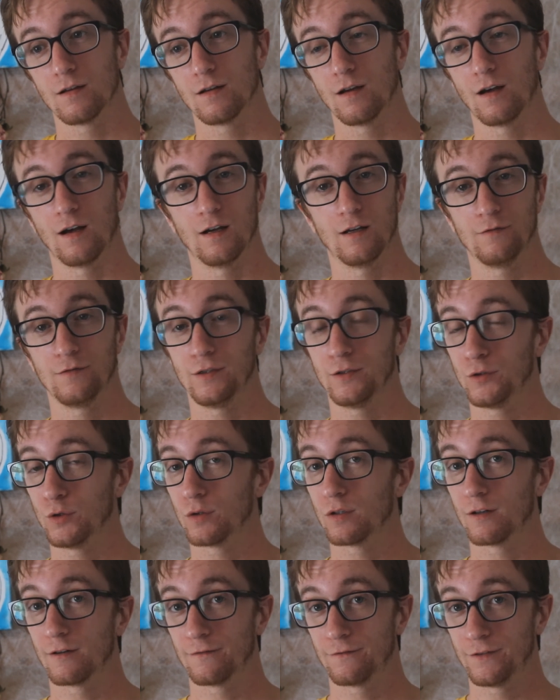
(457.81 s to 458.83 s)
If you're
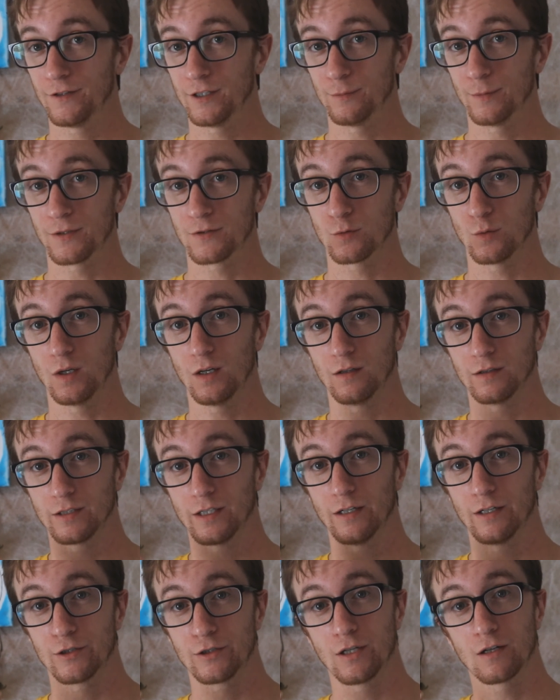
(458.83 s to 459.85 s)
doing it on film as well,
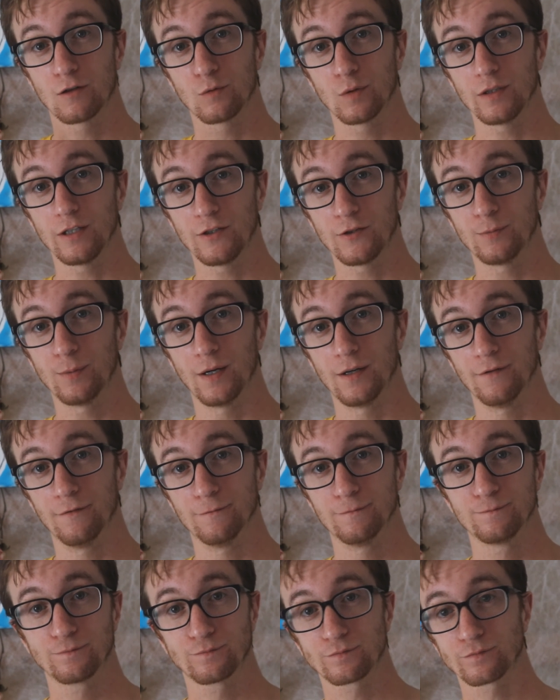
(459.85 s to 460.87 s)
get a shutter release
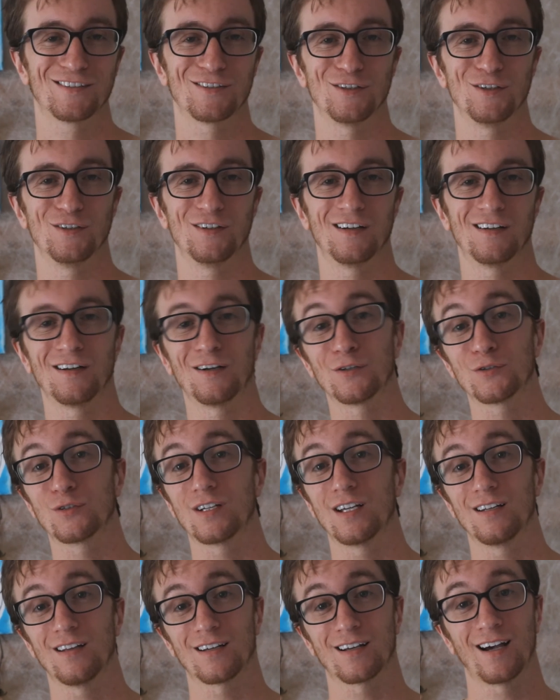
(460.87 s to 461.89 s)
button. So, and also
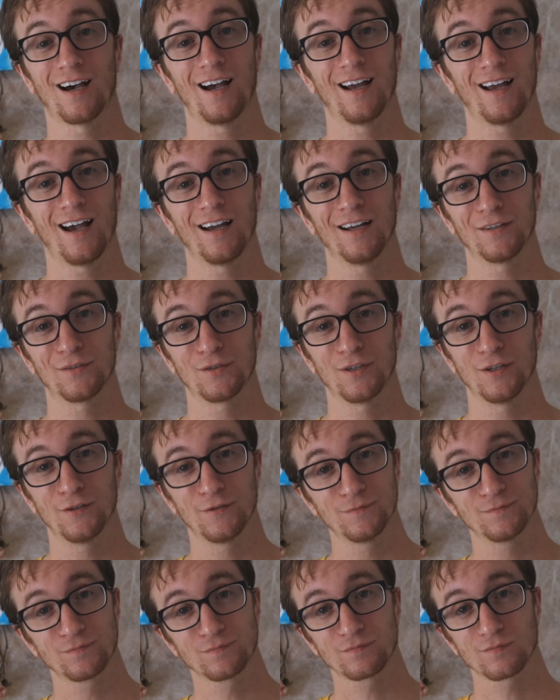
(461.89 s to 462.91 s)
get like a high
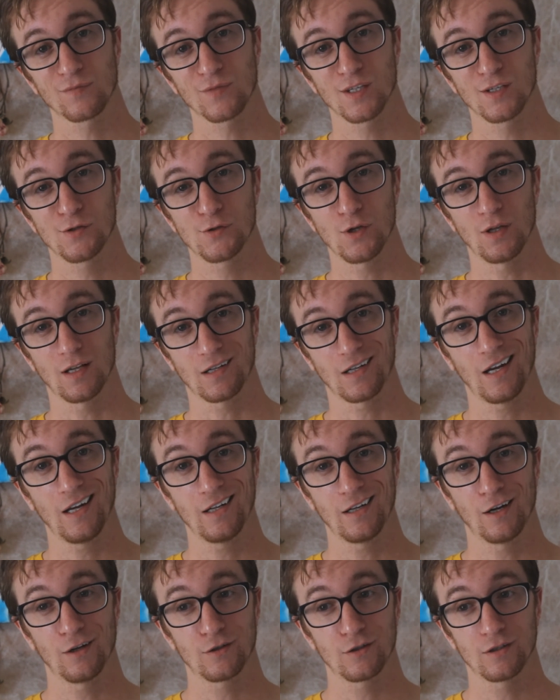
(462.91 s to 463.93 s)
ISO. So like
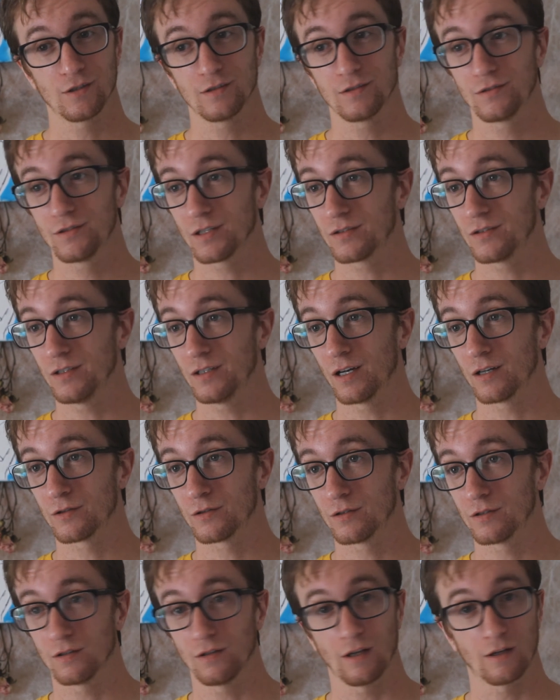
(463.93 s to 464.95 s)
800,
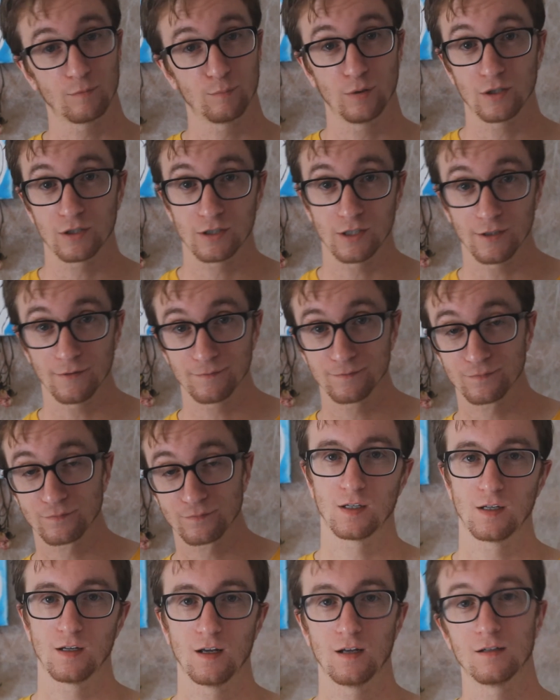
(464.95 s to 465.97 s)
1600, or like push it.
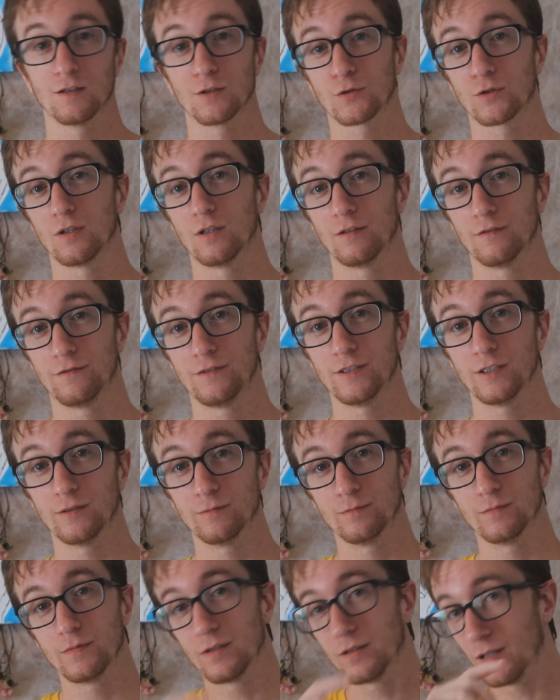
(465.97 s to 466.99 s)
And also on
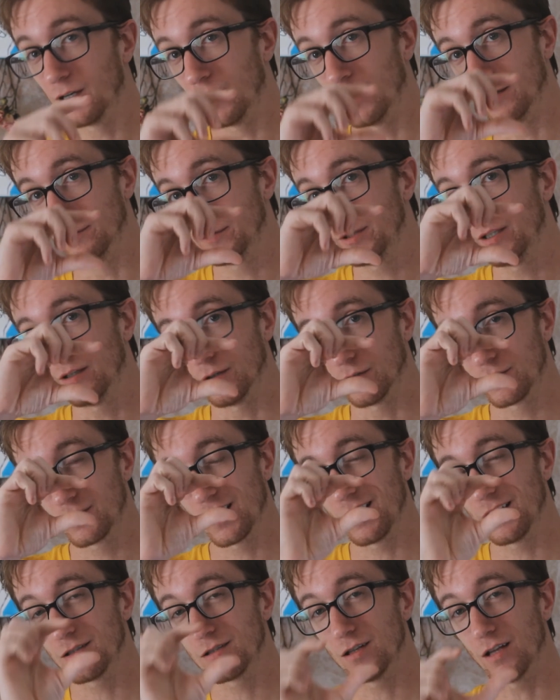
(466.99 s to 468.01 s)
film,
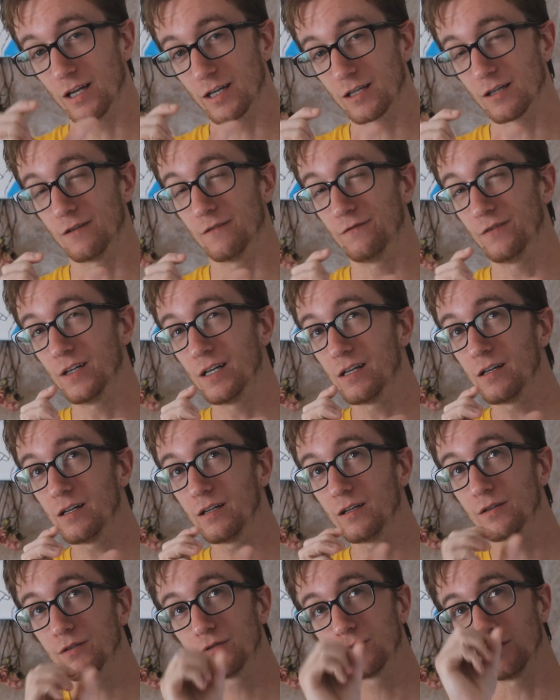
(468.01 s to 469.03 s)
set it to like
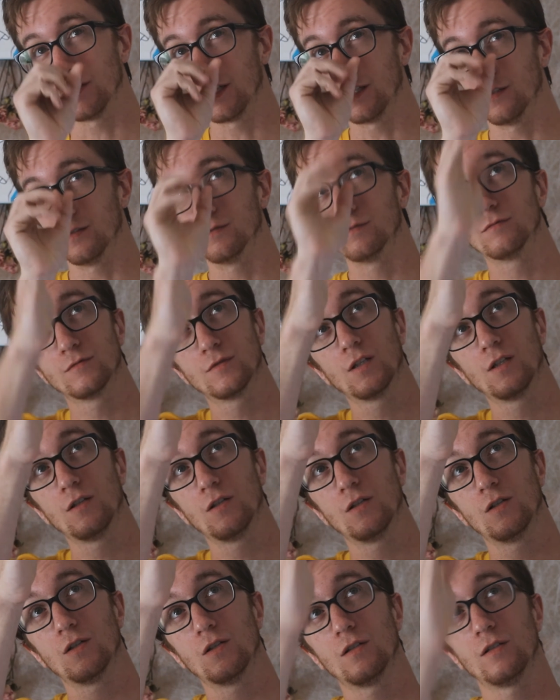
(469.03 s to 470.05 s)
infinity so you can
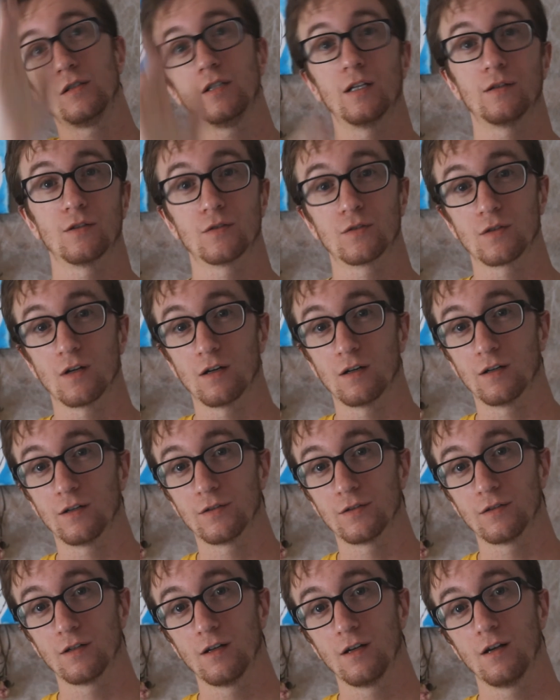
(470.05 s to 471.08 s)
get the
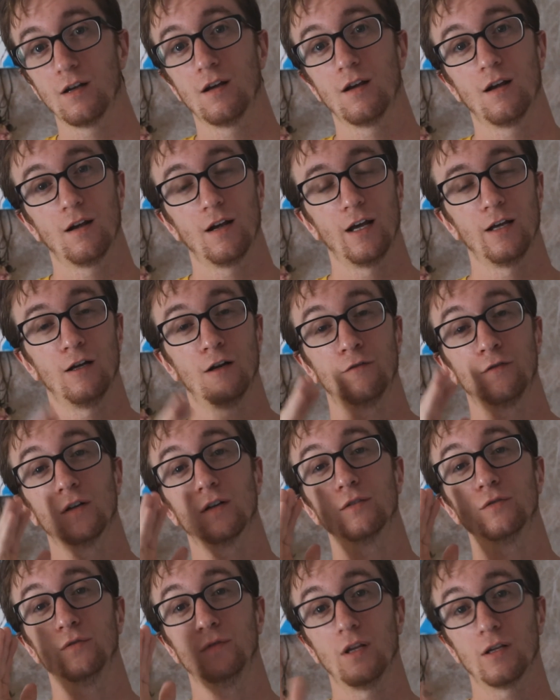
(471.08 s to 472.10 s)
stars. And if you're
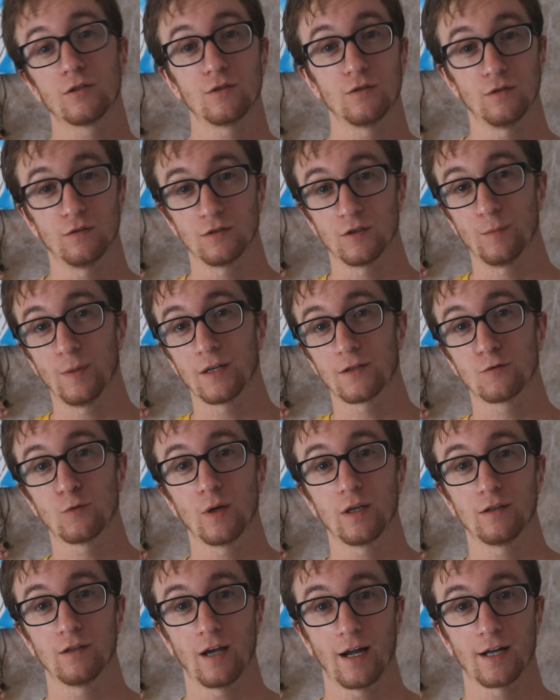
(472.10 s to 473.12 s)
on digital, the best
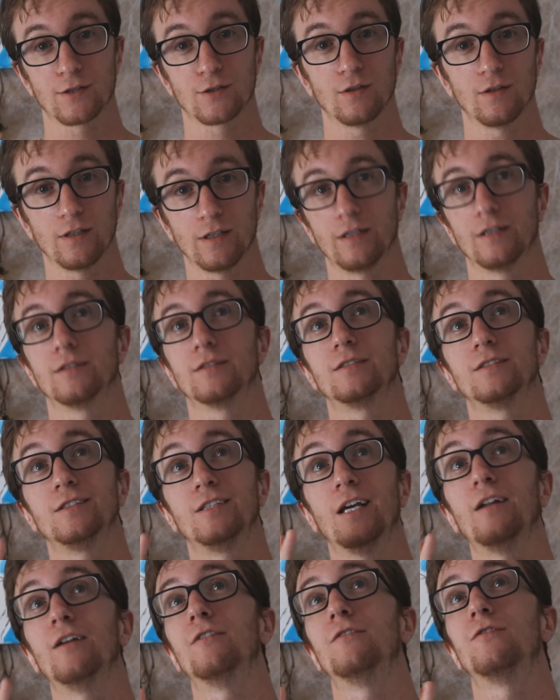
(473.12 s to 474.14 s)
way to actually
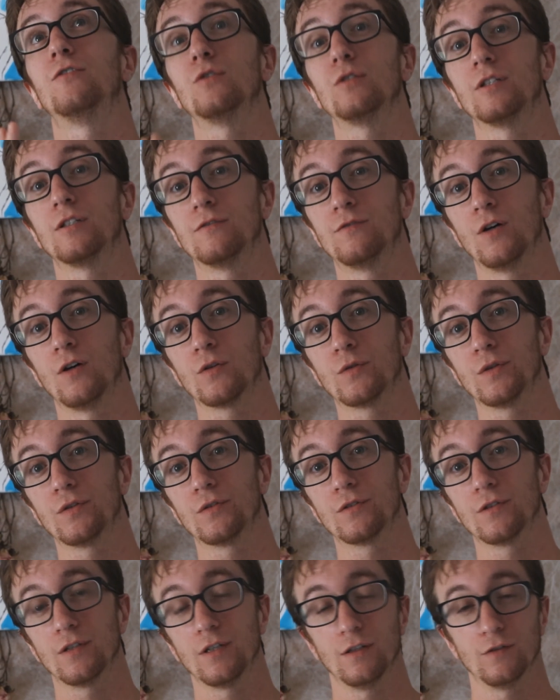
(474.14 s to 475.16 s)
get it fully in
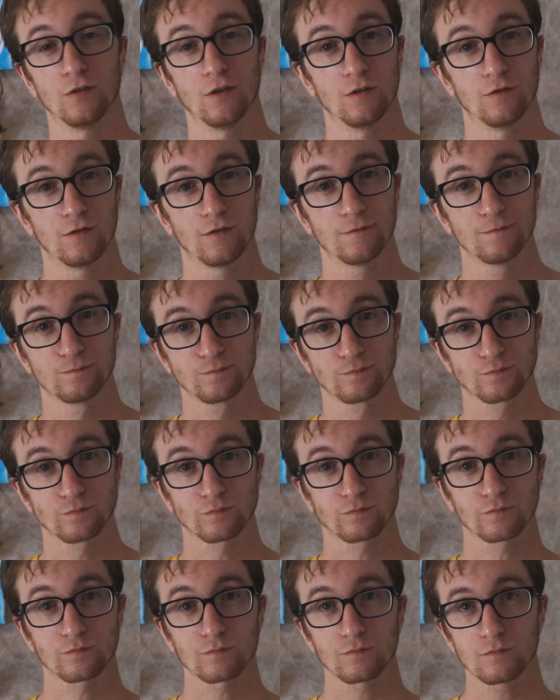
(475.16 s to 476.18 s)
focus is if
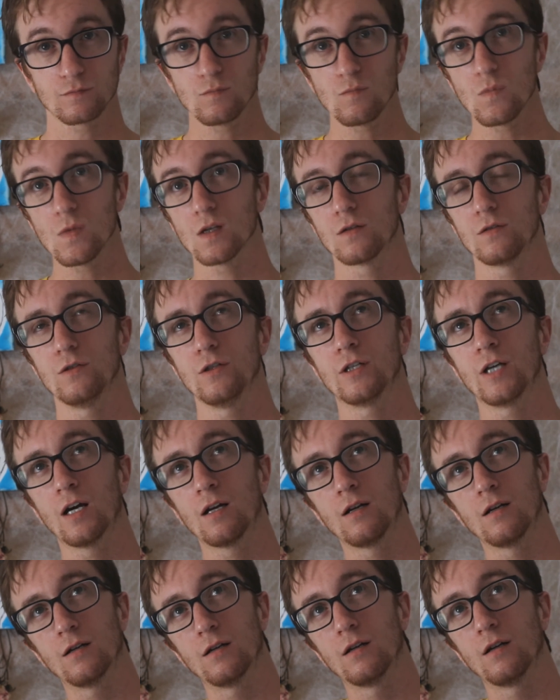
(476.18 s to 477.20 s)
you kind
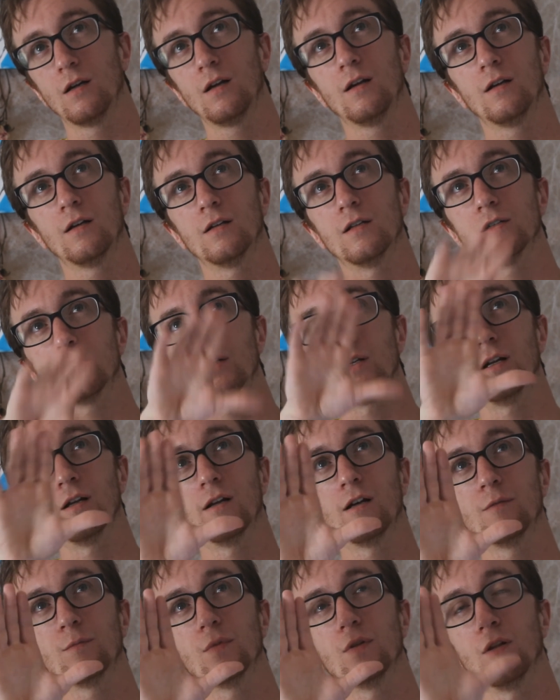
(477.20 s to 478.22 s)
of set it
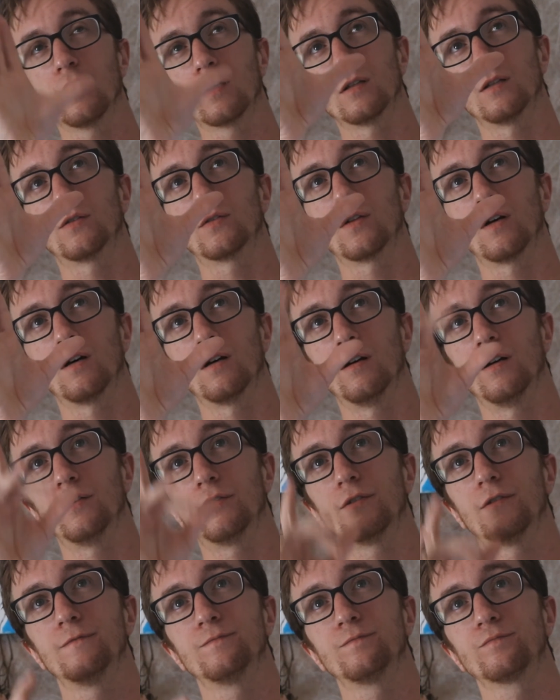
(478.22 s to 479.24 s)
up, look at the
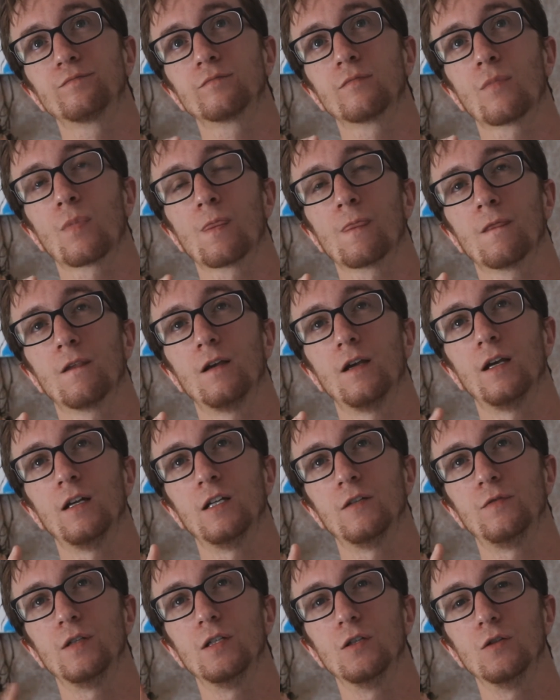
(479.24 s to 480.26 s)
stars, and
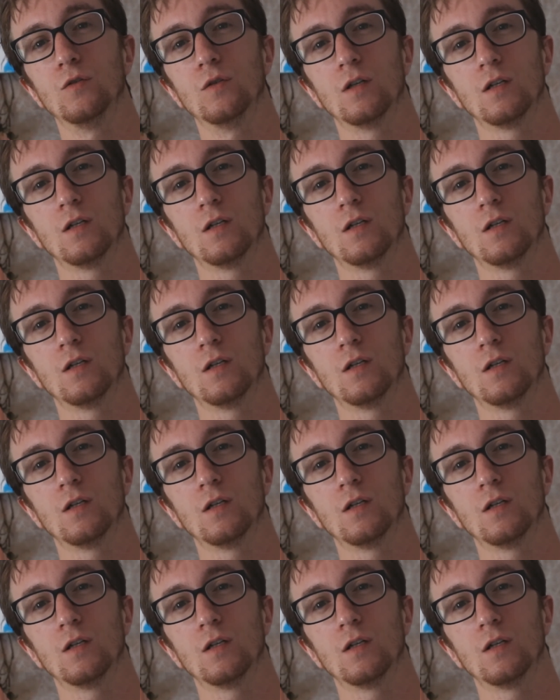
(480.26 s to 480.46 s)
if you